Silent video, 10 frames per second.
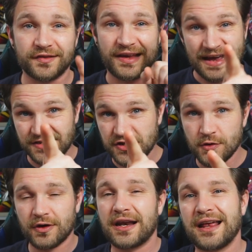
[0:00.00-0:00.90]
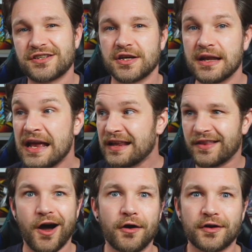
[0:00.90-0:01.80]
to add to your collection that
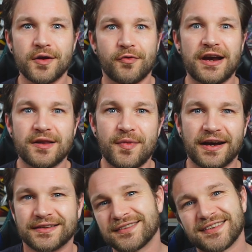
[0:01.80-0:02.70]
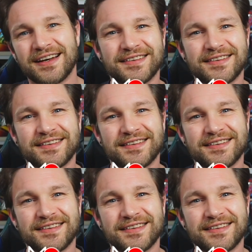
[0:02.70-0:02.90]
aren't going to break the bank. So let's